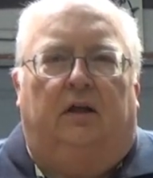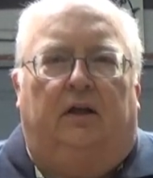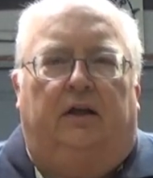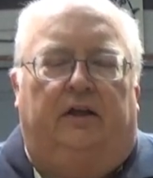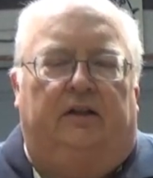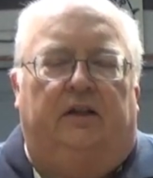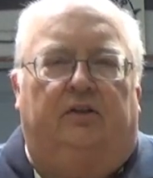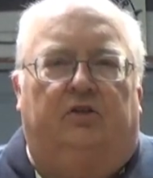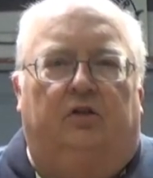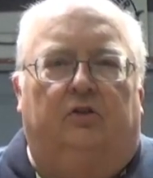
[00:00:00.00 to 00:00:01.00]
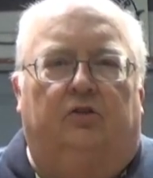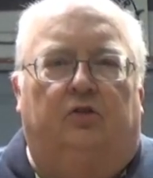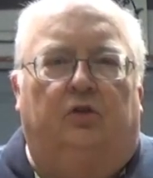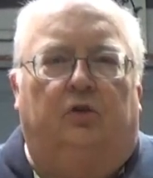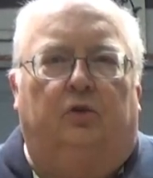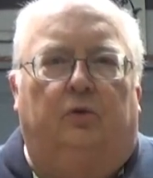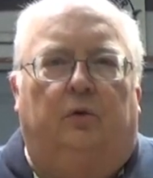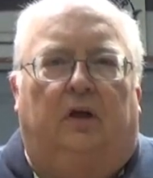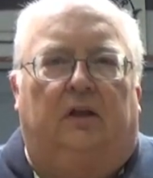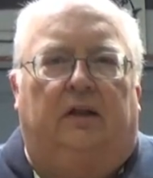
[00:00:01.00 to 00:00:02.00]
in addition
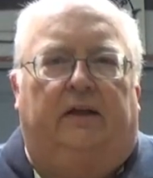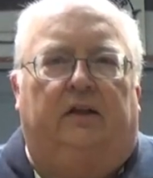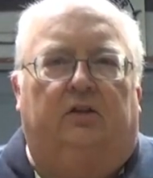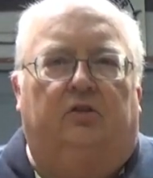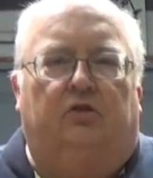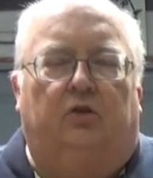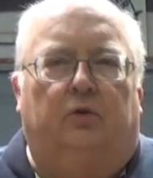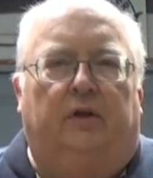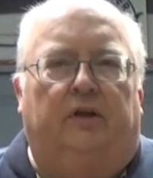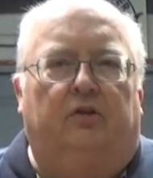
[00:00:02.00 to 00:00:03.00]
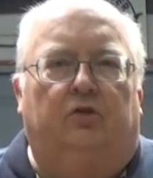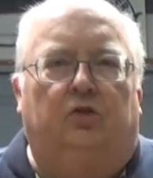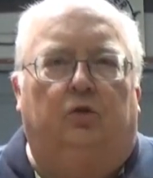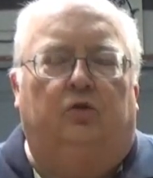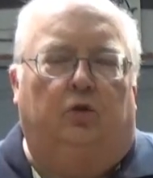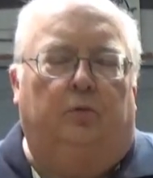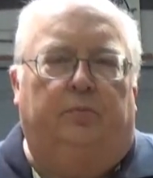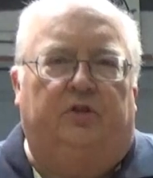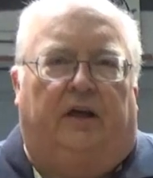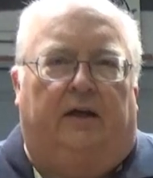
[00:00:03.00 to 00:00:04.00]
to a link to his YouTube
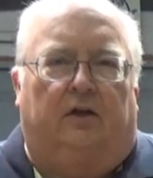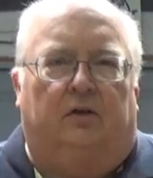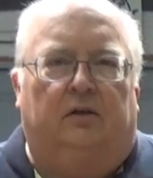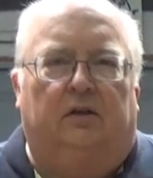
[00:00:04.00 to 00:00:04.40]
channel.